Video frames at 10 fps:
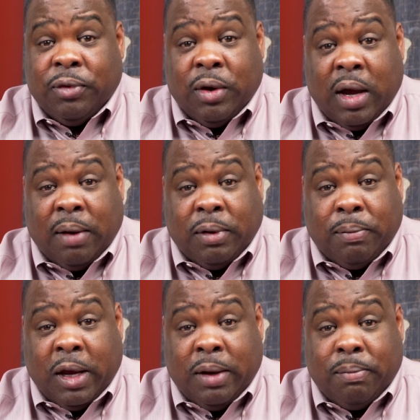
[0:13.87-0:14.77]
you have to
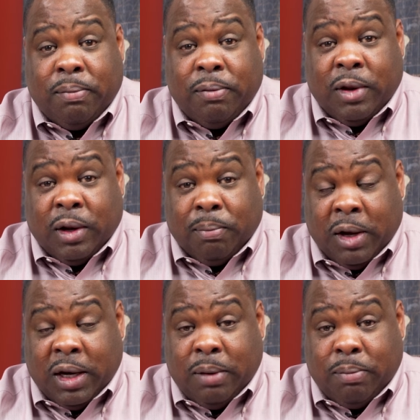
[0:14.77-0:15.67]
pay the
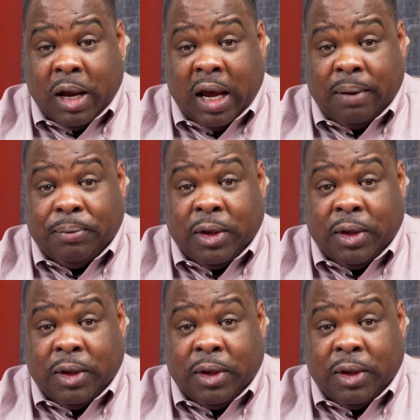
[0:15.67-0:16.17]
money back